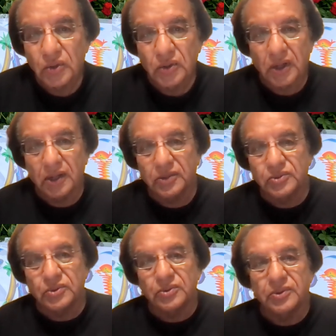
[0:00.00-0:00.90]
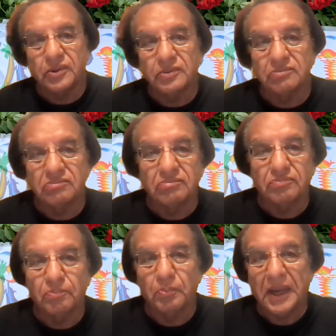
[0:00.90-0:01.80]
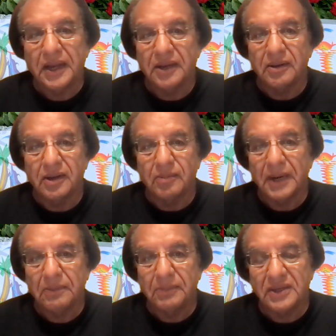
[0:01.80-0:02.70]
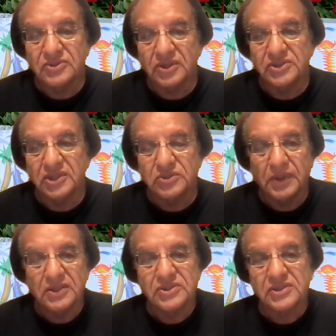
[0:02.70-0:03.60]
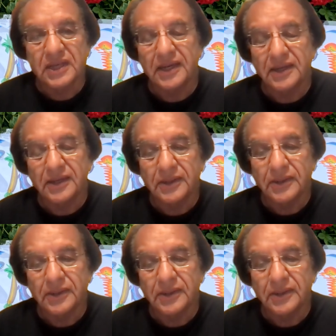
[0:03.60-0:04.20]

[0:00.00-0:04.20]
to make amendments or judgments, and